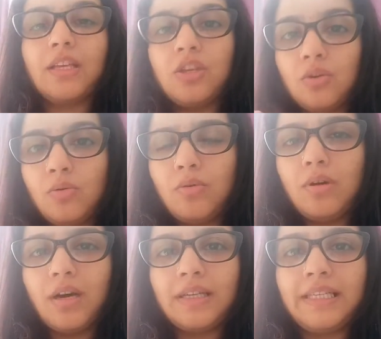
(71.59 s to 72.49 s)

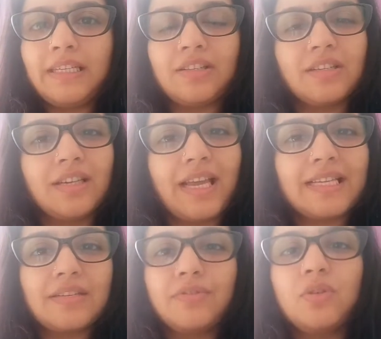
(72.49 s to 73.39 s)
You need to
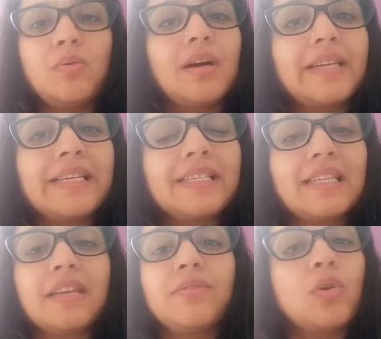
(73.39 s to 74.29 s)
realize if you are ready to
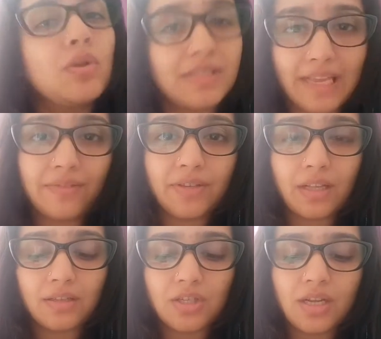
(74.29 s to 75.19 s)
give yourself
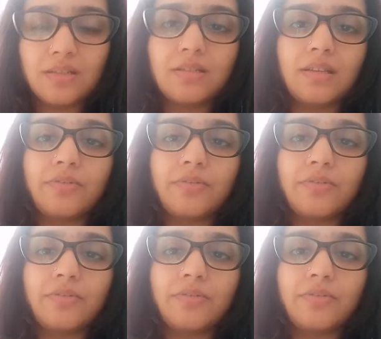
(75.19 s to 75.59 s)
another chance,